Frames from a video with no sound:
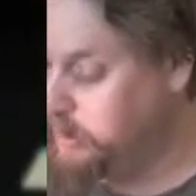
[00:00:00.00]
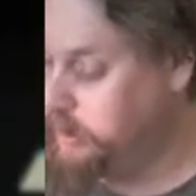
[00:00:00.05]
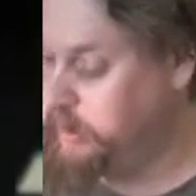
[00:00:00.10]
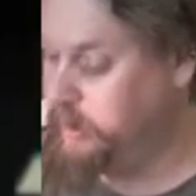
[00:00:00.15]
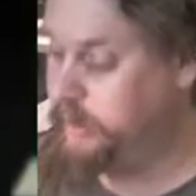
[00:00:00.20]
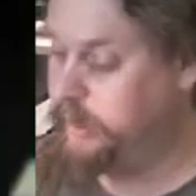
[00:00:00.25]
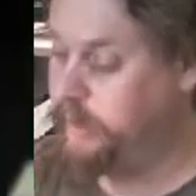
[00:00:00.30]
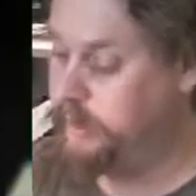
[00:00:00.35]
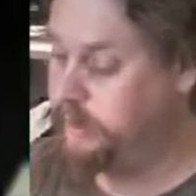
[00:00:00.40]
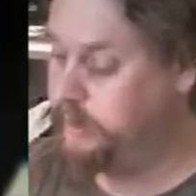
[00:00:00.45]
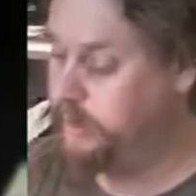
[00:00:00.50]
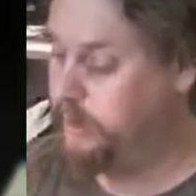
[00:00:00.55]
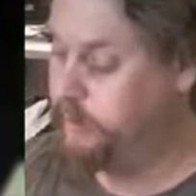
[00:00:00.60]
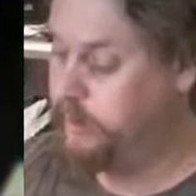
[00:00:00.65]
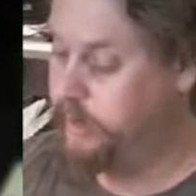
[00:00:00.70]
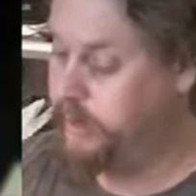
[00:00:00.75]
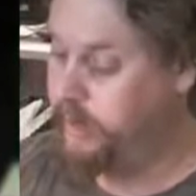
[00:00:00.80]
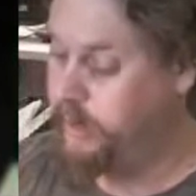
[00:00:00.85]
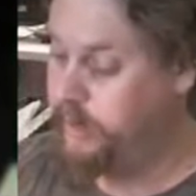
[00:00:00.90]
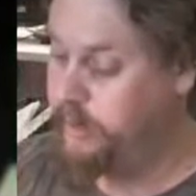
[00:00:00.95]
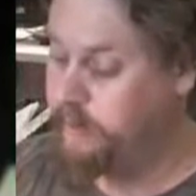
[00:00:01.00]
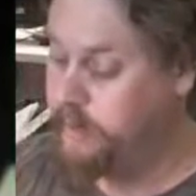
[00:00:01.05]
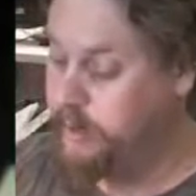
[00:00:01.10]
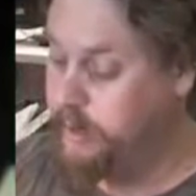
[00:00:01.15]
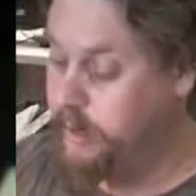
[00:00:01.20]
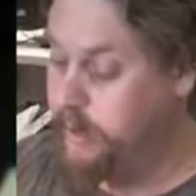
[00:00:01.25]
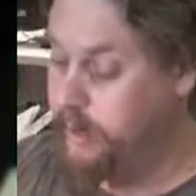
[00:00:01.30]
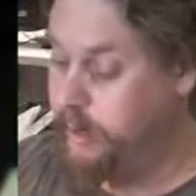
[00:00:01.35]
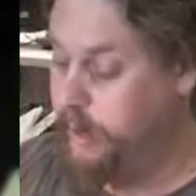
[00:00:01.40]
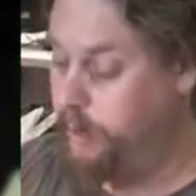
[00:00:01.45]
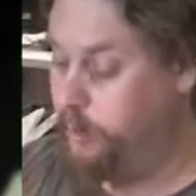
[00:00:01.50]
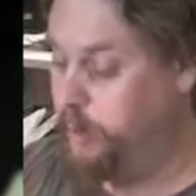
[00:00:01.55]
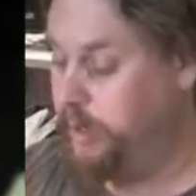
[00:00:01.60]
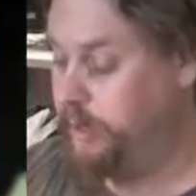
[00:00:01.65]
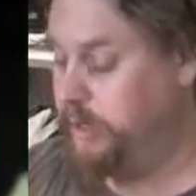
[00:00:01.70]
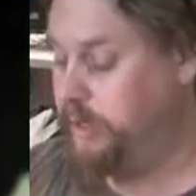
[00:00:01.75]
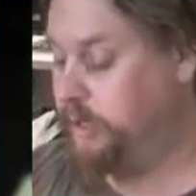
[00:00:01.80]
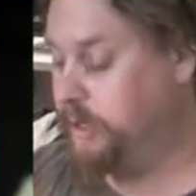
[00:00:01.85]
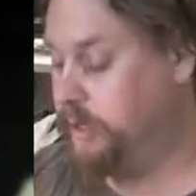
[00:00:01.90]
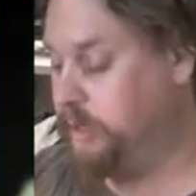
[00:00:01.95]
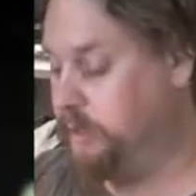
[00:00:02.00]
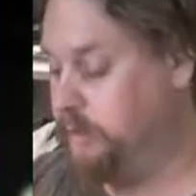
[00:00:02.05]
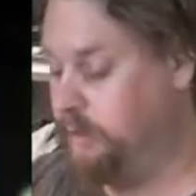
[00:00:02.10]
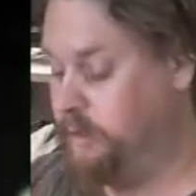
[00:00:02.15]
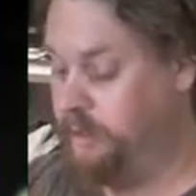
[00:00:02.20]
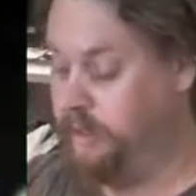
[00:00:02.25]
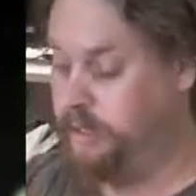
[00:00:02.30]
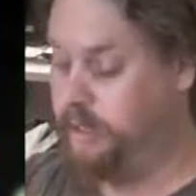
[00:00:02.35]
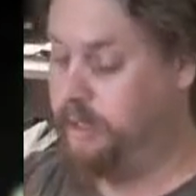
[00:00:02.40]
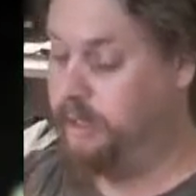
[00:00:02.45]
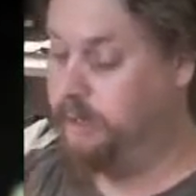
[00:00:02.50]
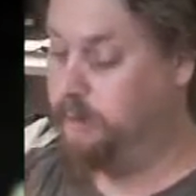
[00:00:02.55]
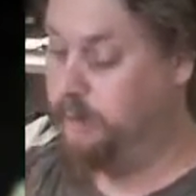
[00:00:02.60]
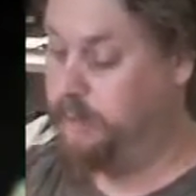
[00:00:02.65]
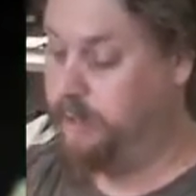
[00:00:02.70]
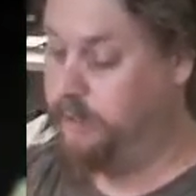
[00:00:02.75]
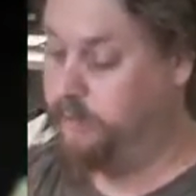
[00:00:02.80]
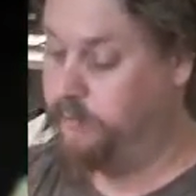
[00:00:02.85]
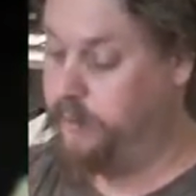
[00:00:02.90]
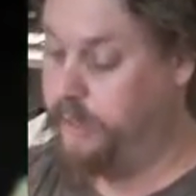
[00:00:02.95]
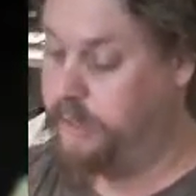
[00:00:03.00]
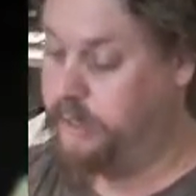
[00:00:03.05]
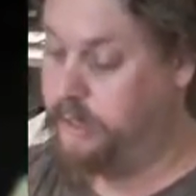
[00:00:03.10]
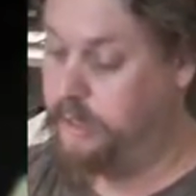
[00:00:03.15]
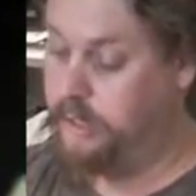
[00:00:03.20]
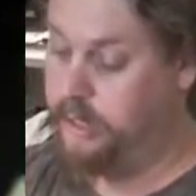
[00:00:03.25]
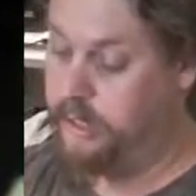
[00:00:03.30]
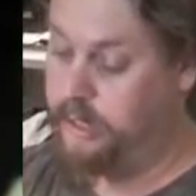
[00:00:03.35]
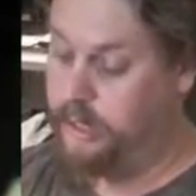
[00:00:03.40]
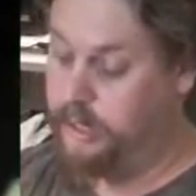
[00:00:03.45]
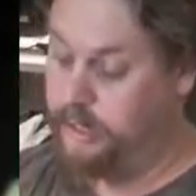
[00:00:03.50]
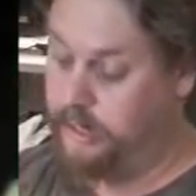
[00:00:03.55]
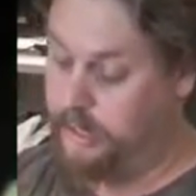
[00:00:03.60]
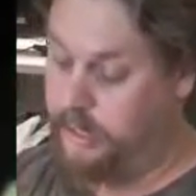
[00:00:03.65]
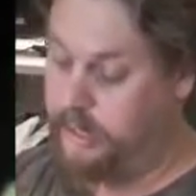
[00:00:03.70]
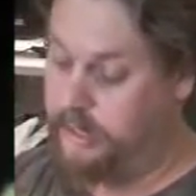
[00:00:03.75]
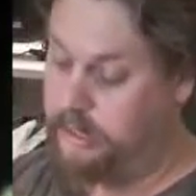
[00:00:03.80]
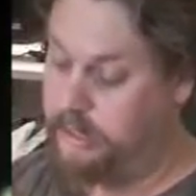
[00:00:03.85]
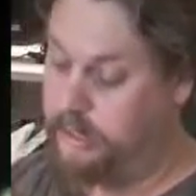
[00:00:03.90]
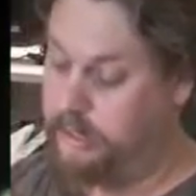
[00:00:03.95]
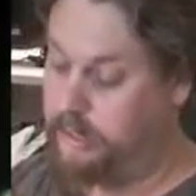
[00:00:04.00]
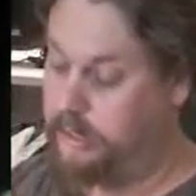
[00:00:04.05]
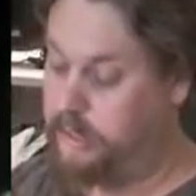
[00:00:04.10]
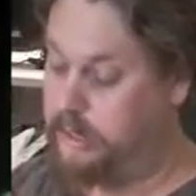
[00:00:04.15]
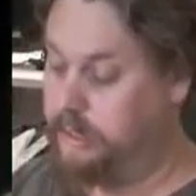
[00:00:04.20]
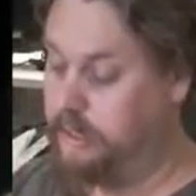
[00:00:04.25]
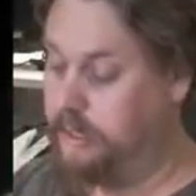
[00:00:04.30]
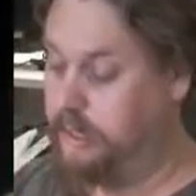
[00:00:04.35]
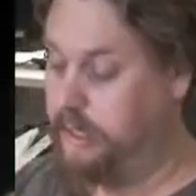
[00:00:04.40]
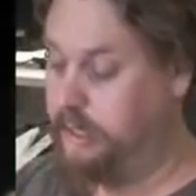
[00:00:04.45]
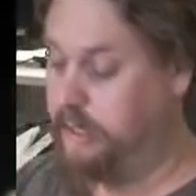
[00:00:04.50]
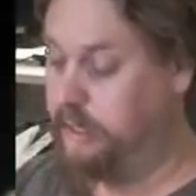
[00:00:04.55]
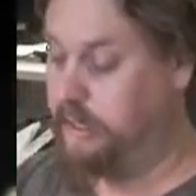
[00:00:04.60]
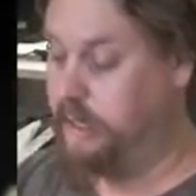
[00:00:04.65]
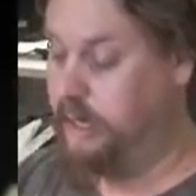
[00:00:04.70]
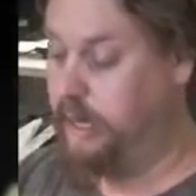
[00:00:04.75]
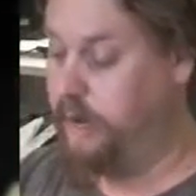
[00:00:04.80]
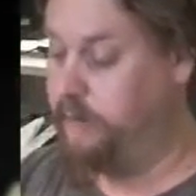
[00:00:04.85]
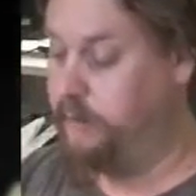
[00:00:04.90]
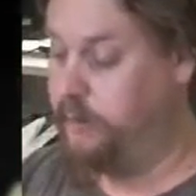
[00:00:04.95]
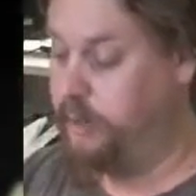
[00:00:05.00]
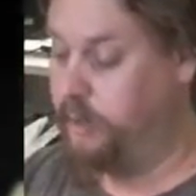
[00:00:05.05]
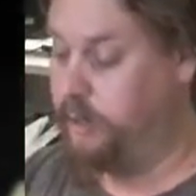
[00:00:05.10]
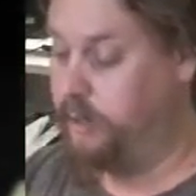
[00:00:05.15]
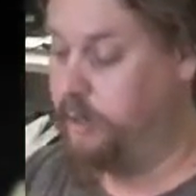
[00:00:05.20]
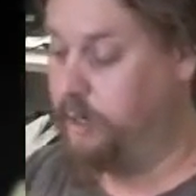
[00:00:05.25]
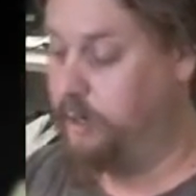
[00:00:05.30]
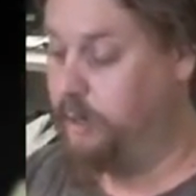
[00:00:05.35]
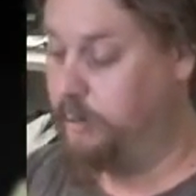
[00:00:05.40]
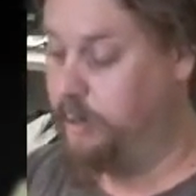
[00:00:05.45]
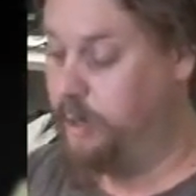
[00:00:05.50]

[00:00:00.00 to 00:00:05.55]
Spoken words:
Okay, it's that one there. And essentially what this function does is it says every time